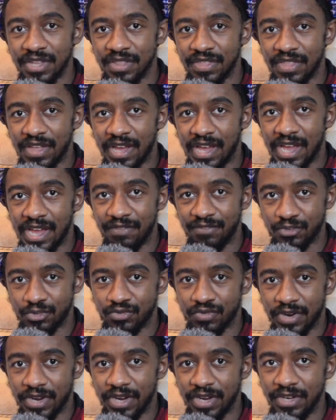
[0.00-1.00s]
that I've
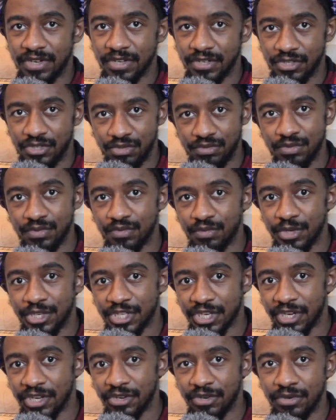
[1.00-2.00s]
tried, 2 of
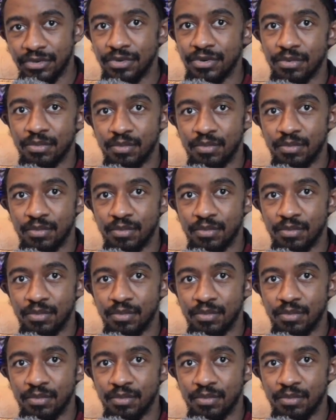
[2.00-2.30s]
which I own.